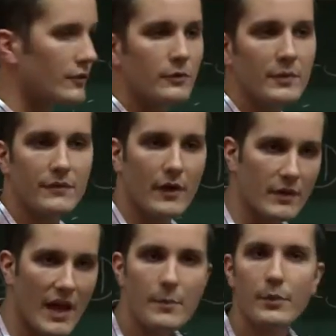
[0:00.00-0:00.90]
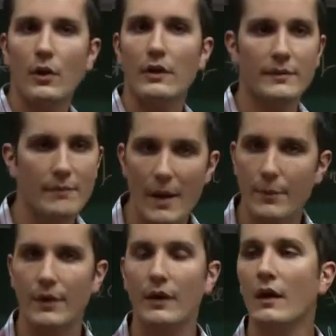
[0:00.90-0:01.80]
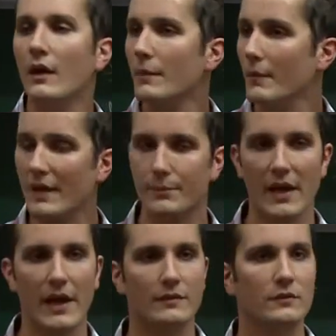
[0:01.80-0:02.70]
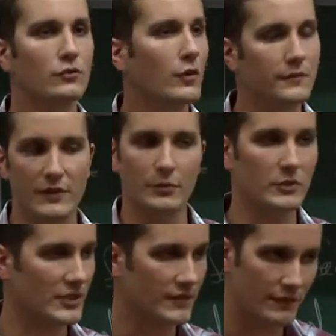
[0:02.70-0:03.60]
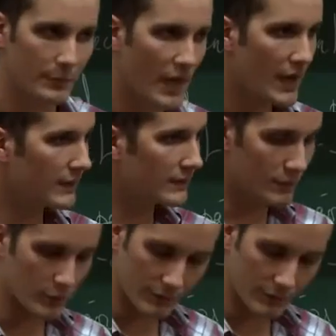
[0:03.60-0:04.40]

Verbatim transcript: going to be very ample and map, map X into a fixed projective space with